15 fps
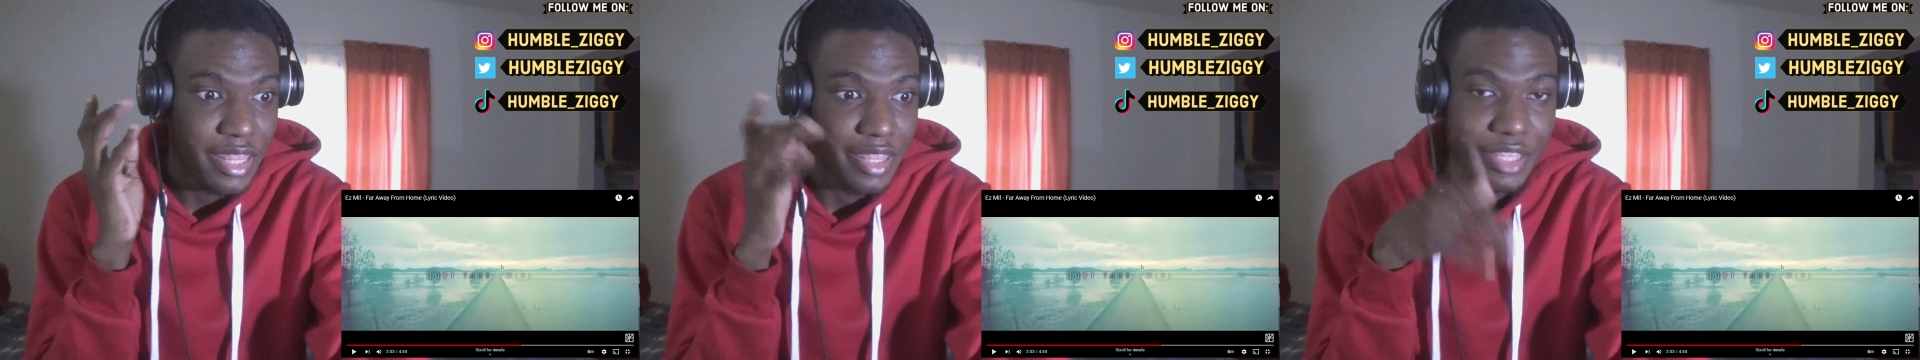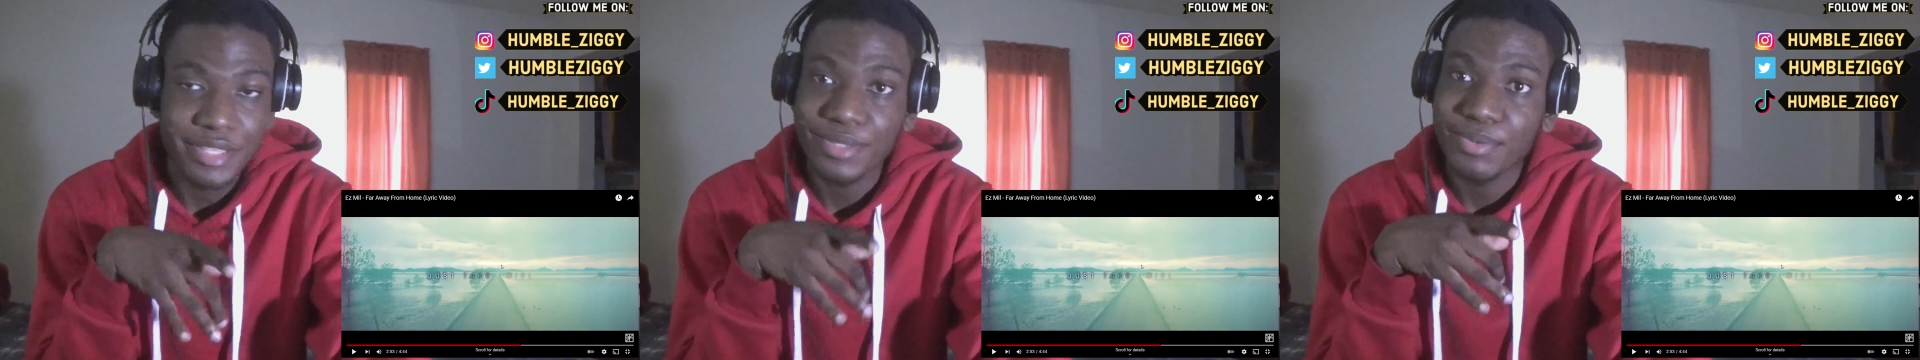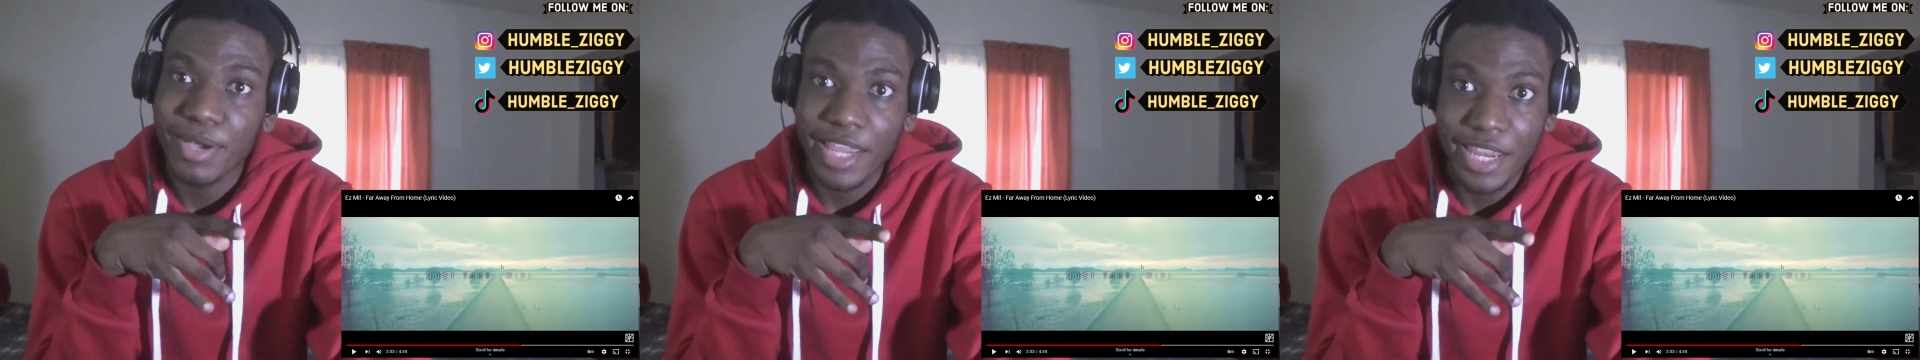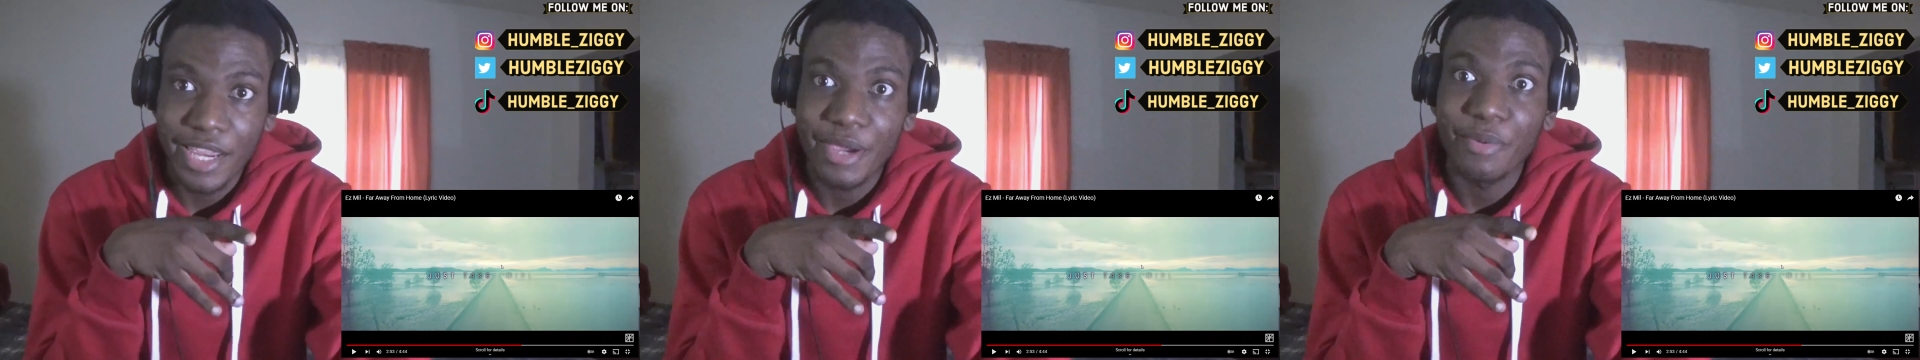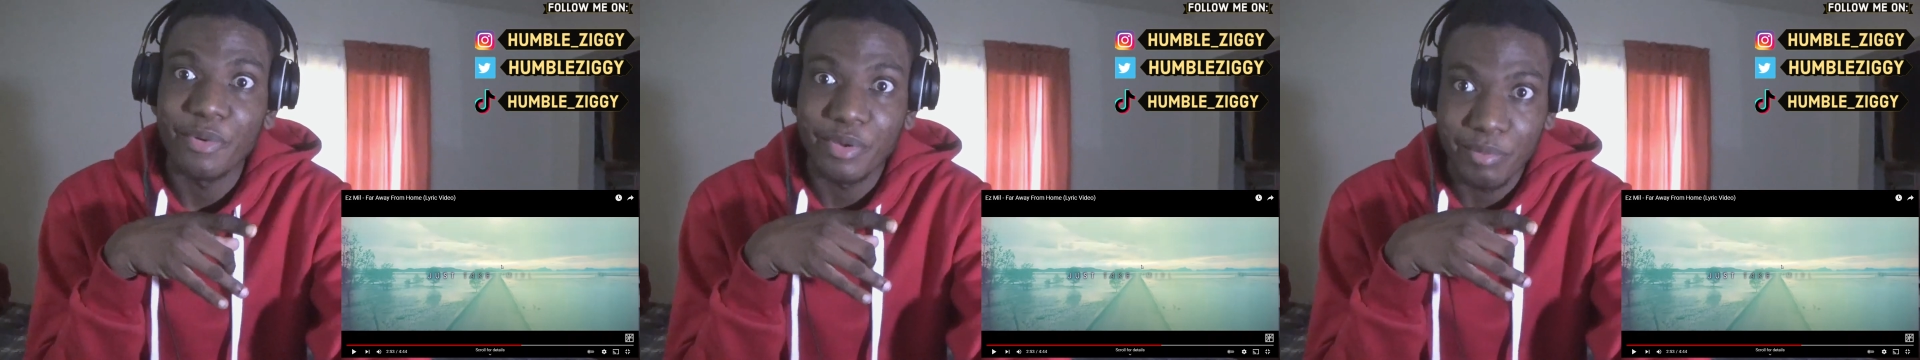This right
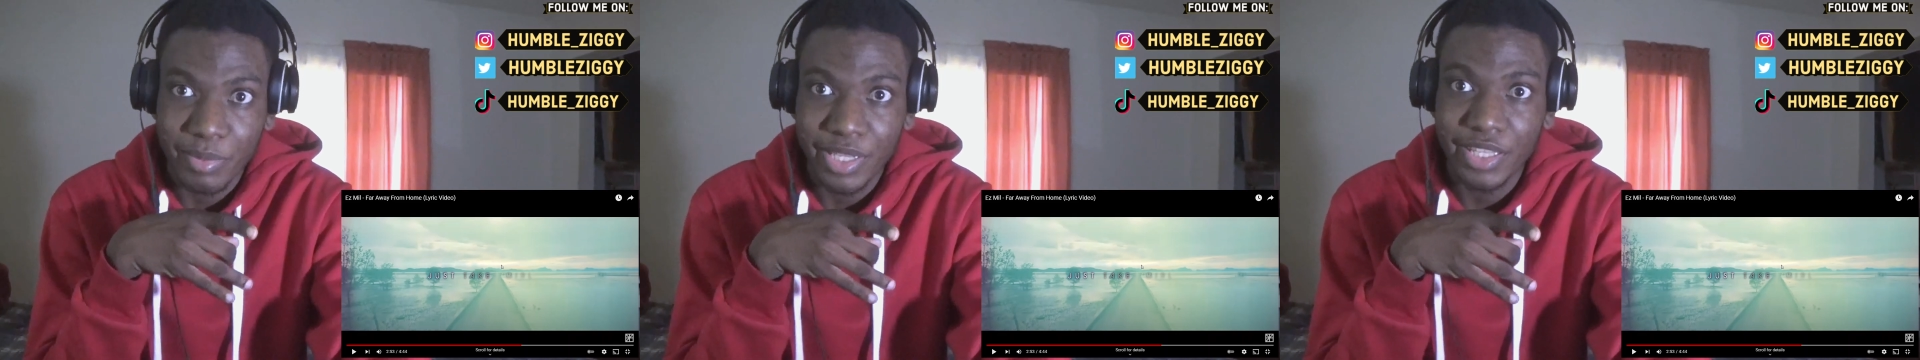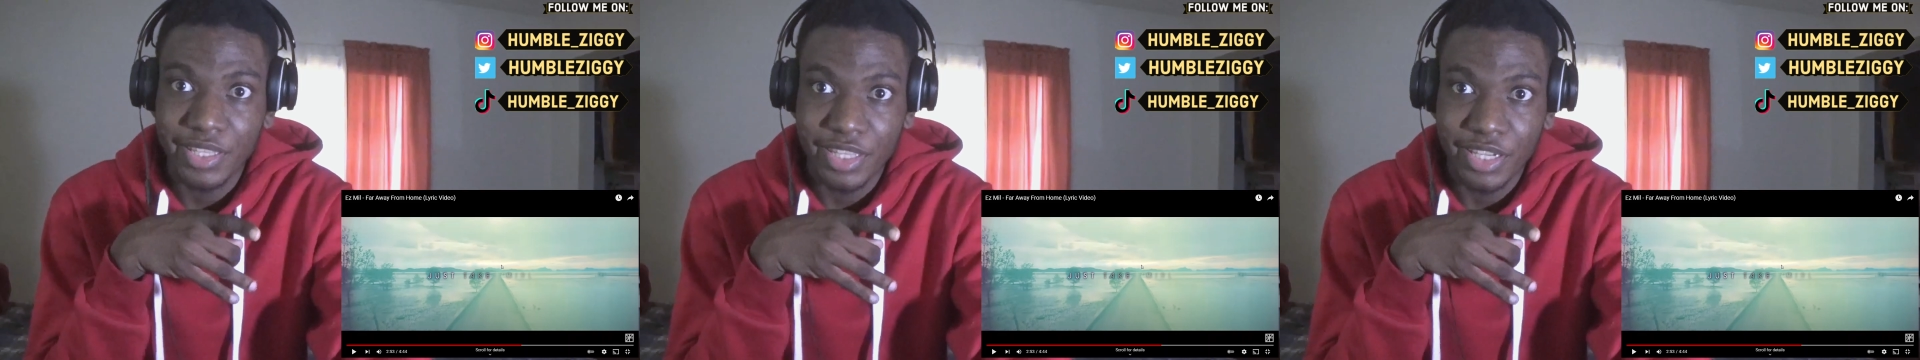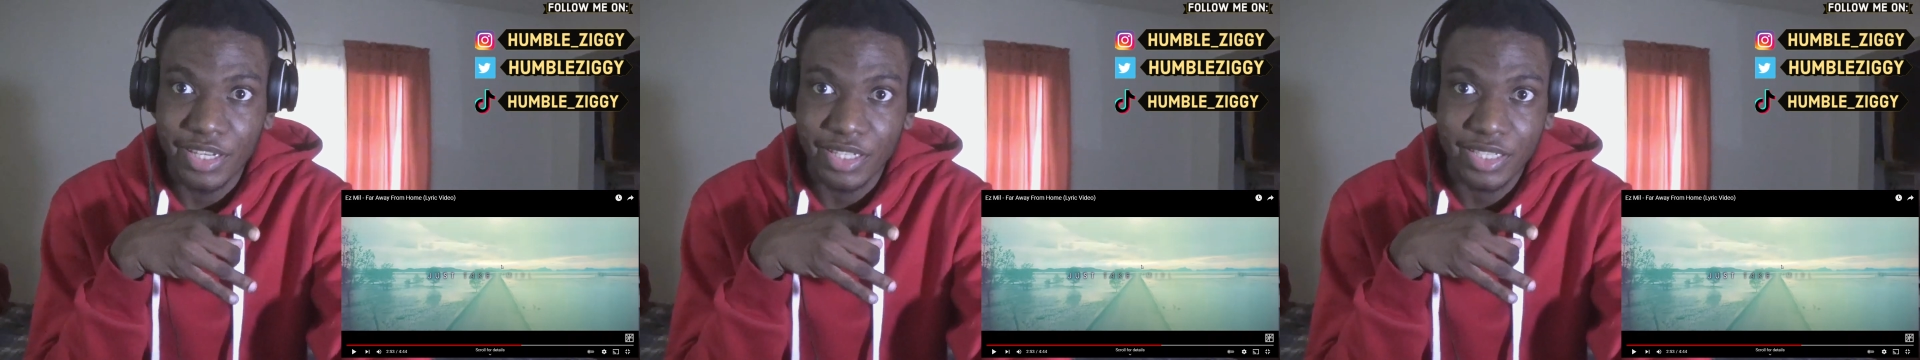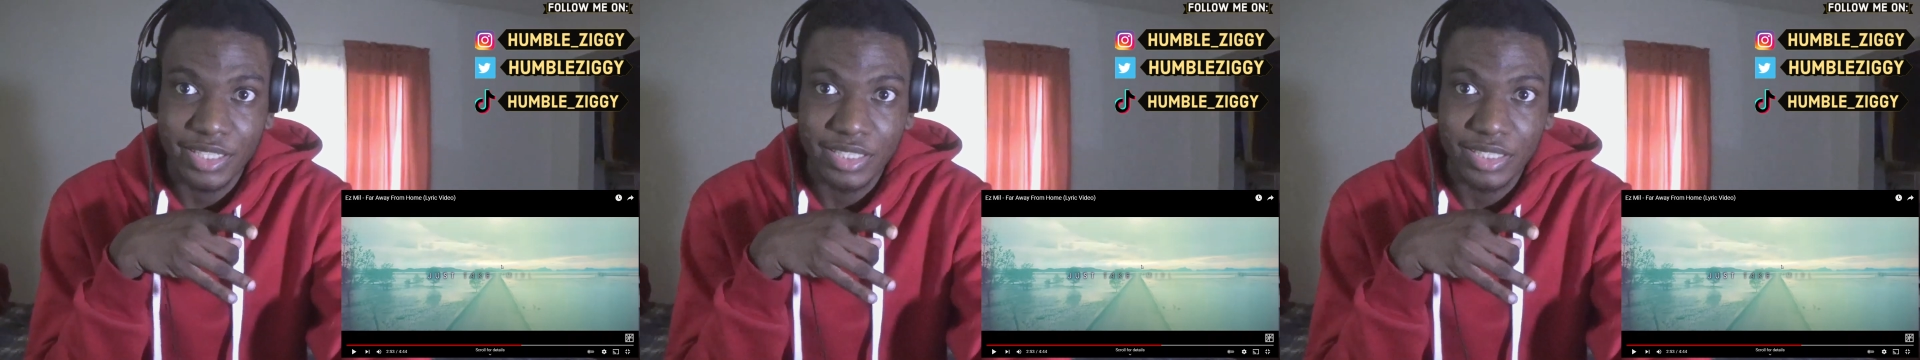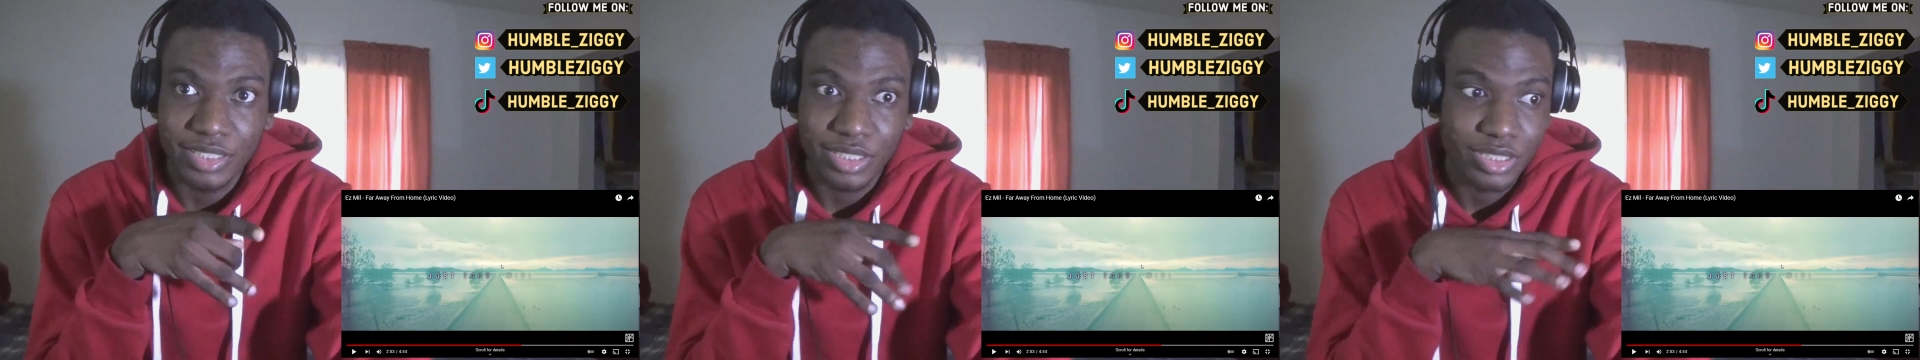here would be there,
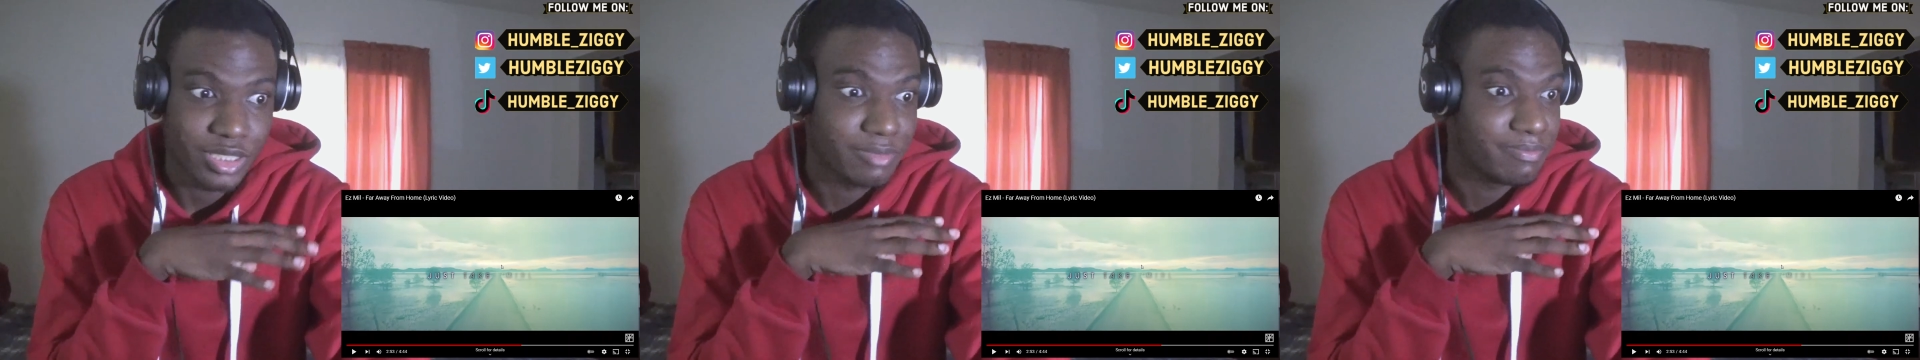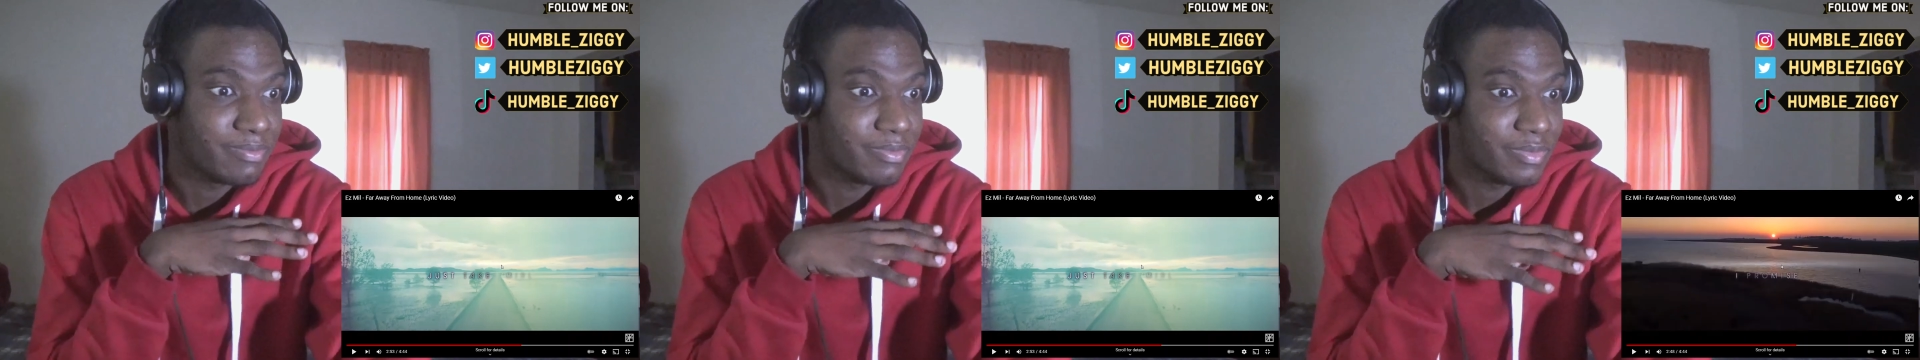because